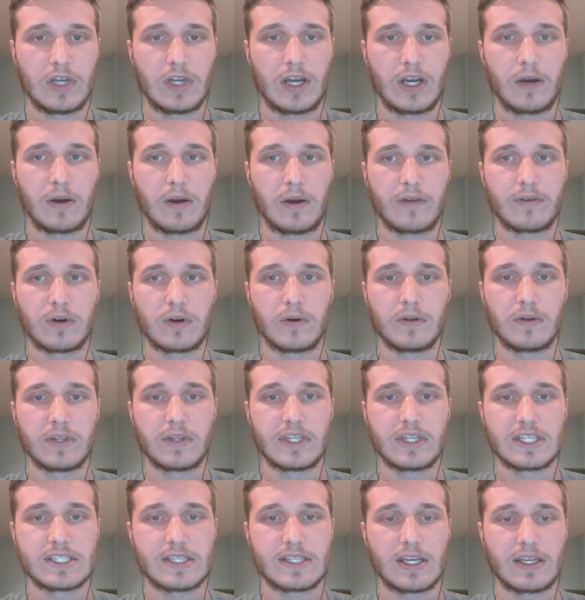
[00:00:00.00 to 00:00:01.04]
however old
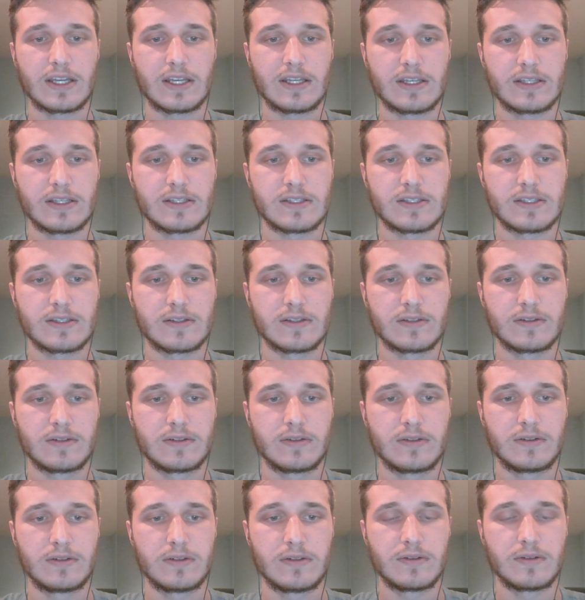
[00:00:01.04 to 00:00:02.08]
this site is,
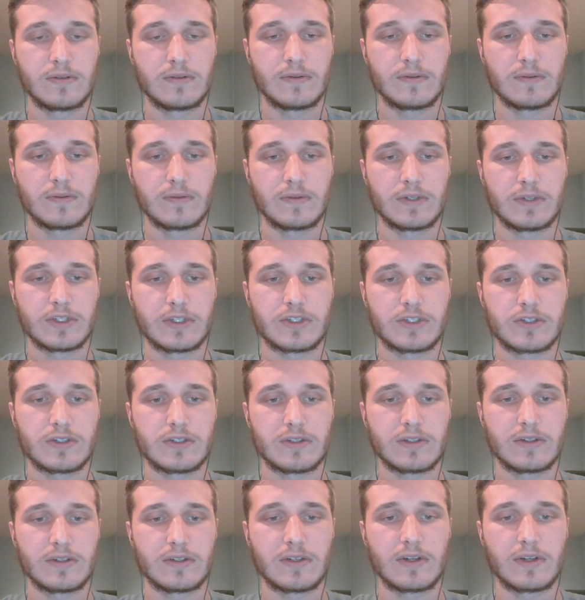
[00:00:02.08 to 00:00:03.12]

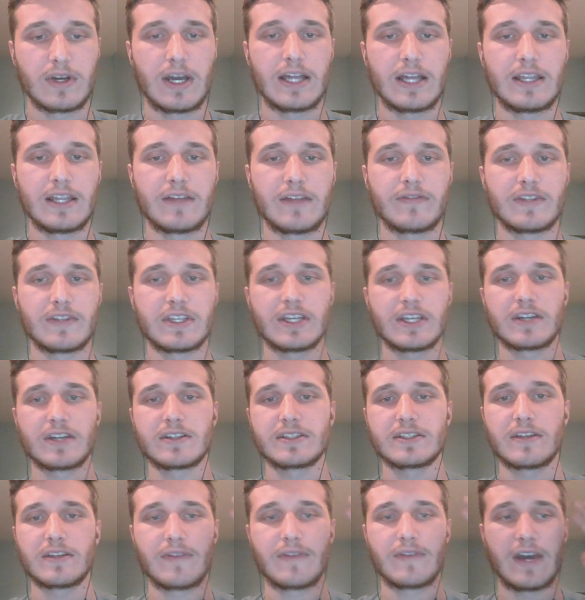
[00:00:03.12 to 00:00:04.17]
which I left the
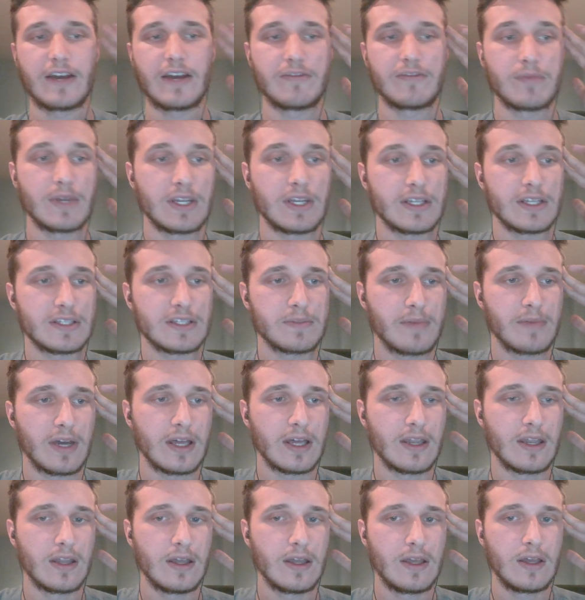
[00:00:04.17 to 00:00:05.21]
tickers at 5 minutes,
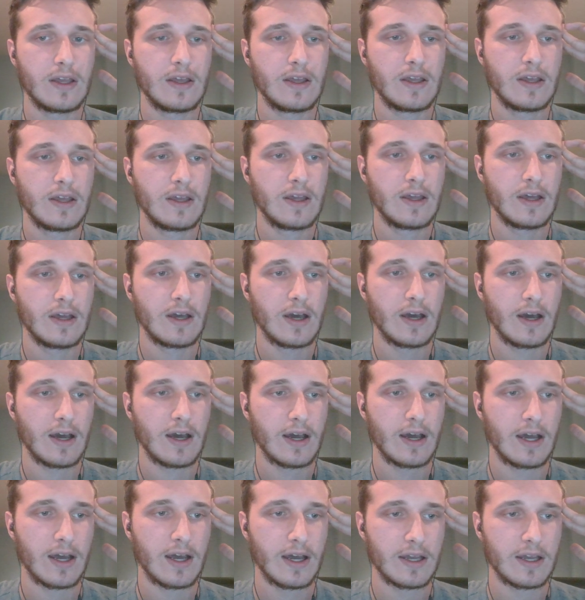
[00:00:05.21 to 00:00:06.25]
but
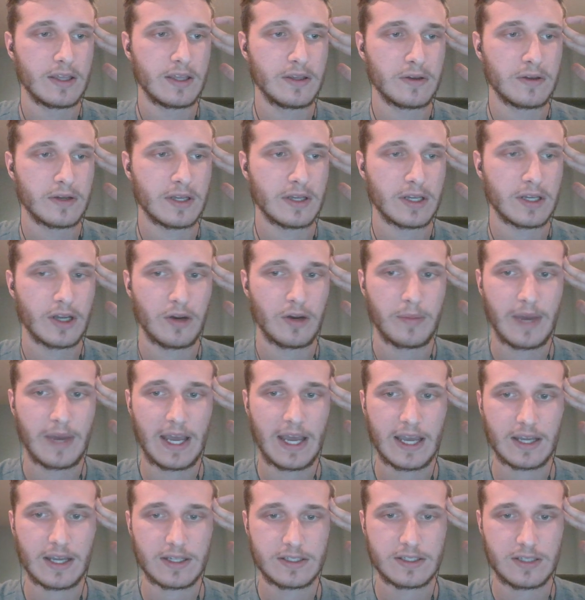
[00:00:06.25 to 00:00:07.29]
you can go
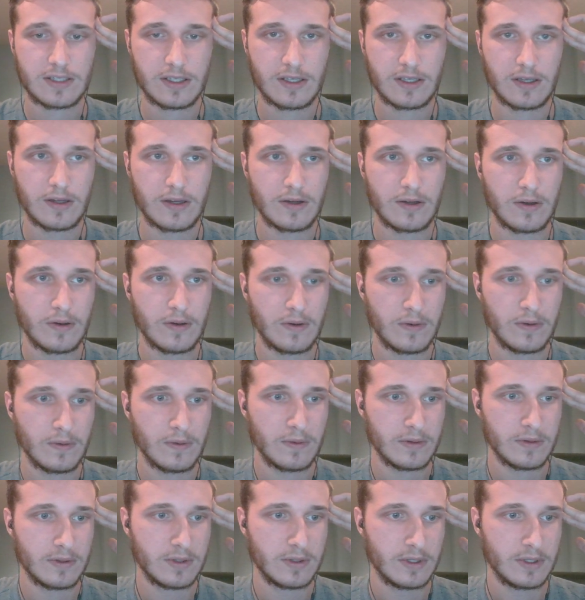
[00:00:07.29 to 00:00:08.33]
back to,